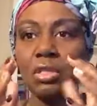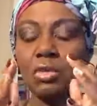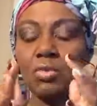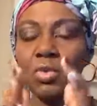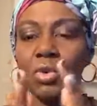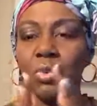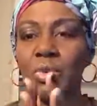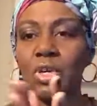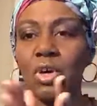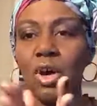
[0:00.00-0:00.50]

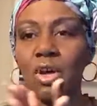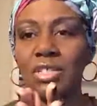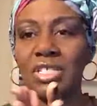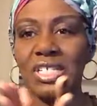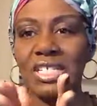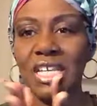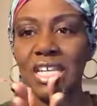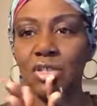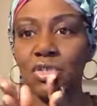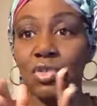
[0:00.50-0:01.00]
what we call the
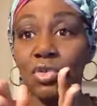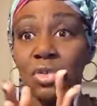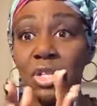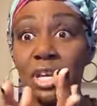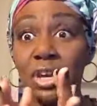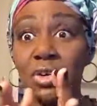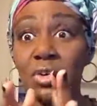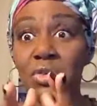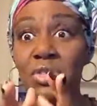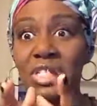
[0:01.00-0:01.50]
nasal
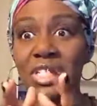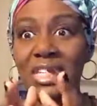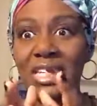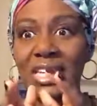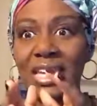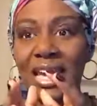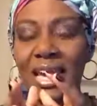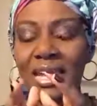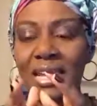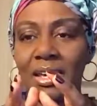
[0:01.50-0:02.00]
nerves,
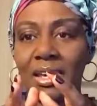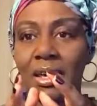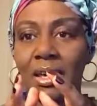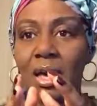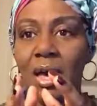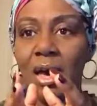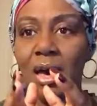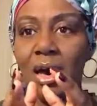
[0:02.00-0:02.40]
get kind